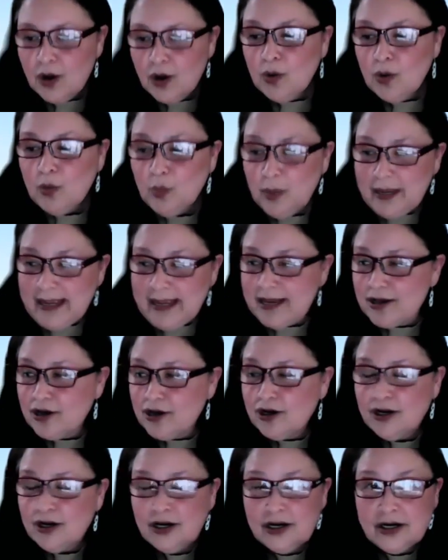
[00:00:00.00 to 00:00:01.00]
We
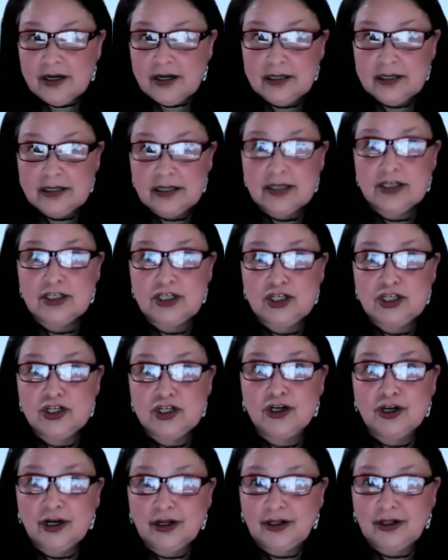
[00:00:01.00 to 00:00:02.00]
could
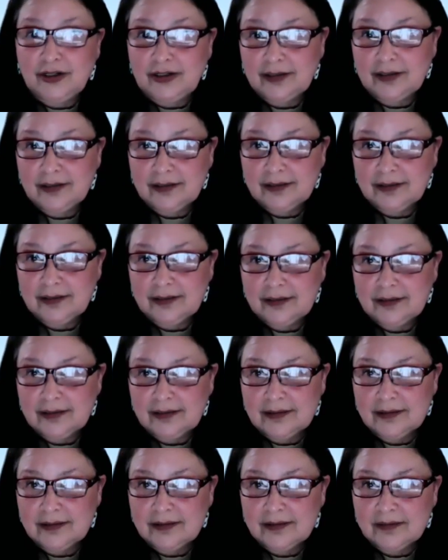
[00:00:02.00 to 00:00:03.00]
journal,
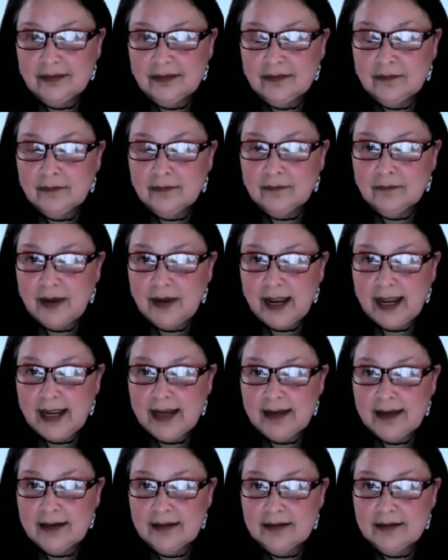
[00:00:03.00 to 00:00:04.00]

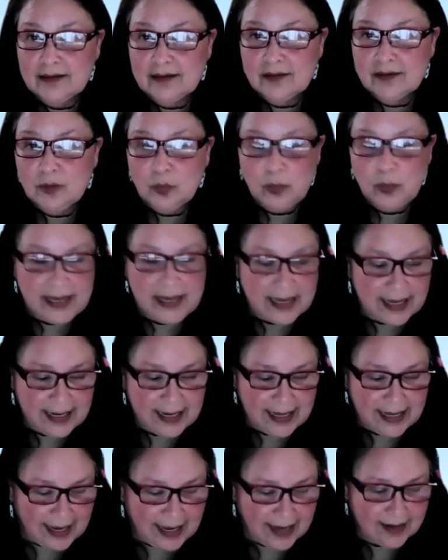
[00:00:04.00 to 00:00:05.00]
right? We could
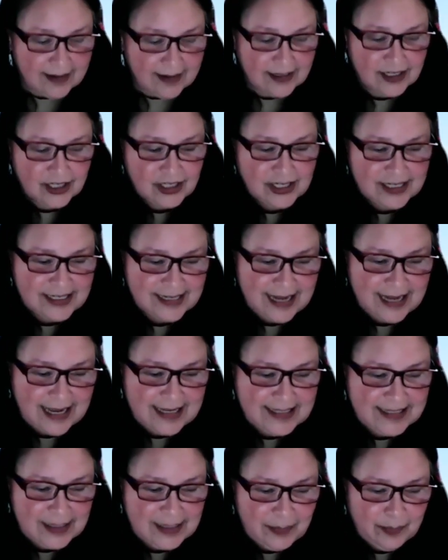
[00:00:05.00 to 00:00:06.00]
get just a
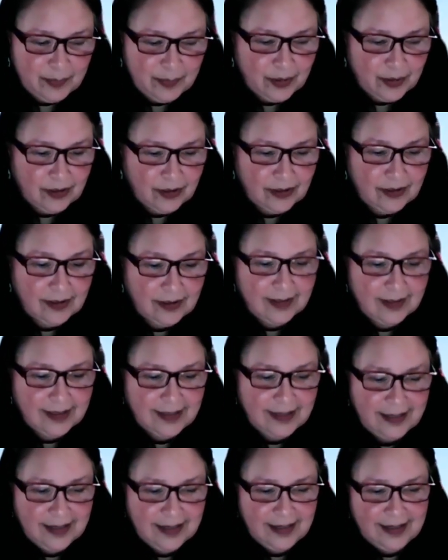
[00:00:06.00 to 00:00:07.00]
simple,
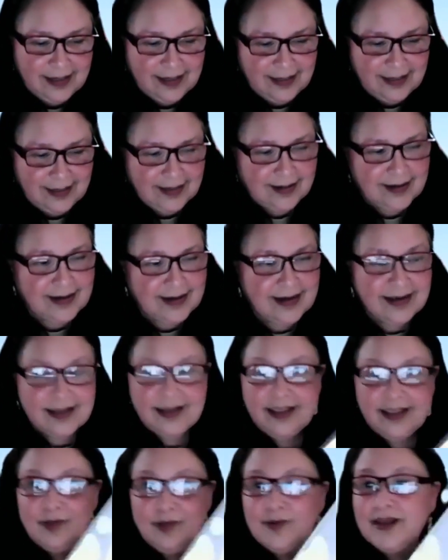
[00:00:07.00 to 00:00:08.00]

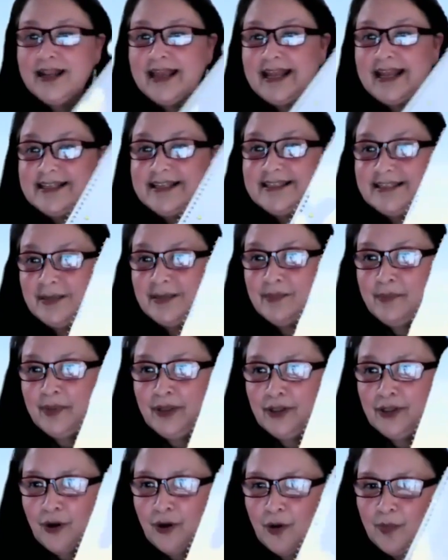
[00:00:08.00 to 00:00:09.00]
you could get a simple
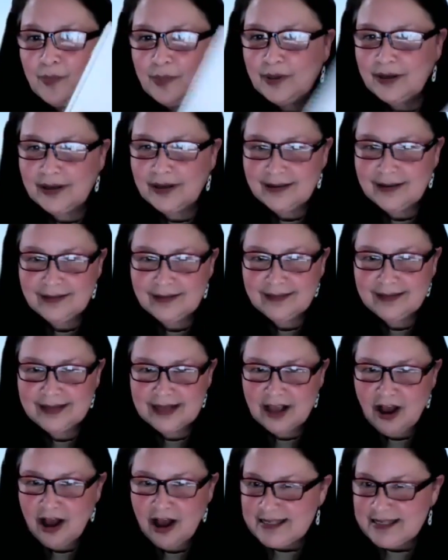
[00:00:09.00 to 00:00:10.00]
notebook,
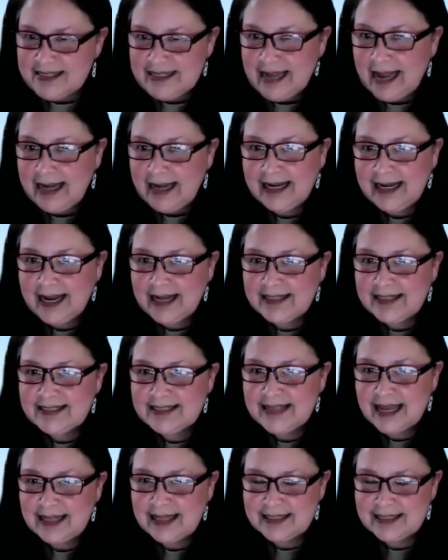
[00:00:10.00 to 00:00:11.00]
cost 99
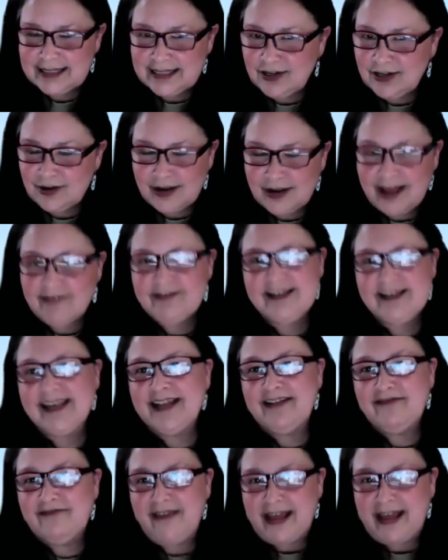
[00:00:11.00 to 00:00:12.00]
cents. You don't have to get
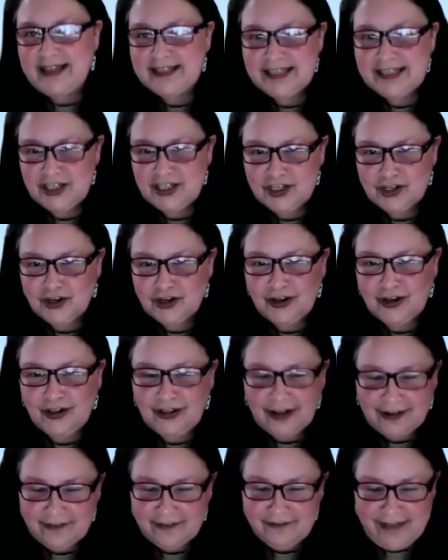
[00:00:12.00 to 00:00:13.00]
a fancy journal
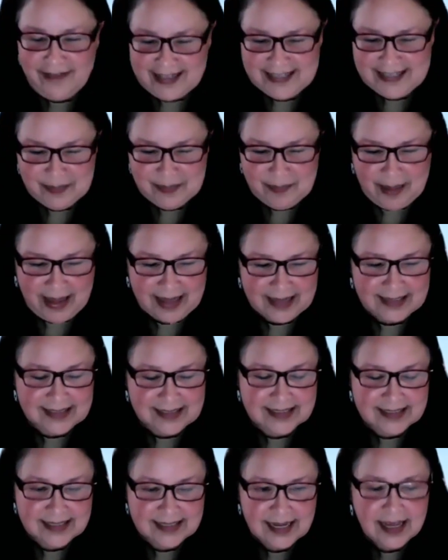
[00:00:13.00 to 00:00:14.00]
or fancy pens.